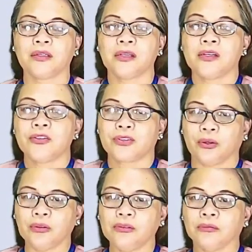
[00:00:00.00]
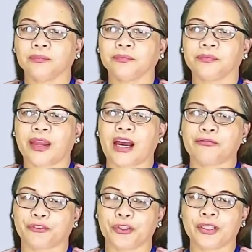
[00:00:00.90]
So,
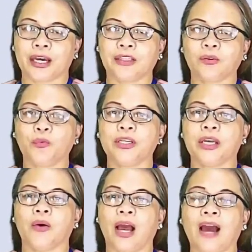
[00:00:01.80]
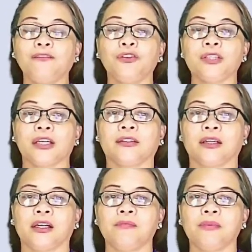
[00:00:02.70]
after that, we now have to set
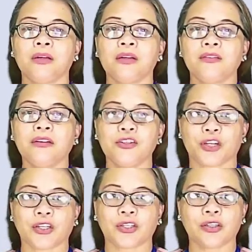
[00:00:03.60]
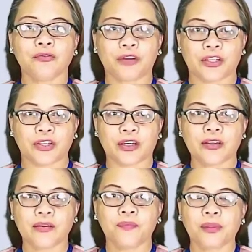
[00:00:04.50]
up the rejection
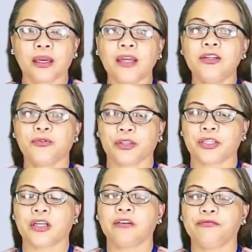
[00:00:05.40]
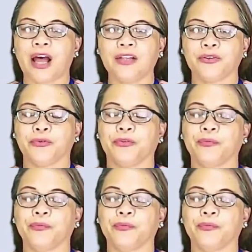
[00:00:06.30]
region and the critical value.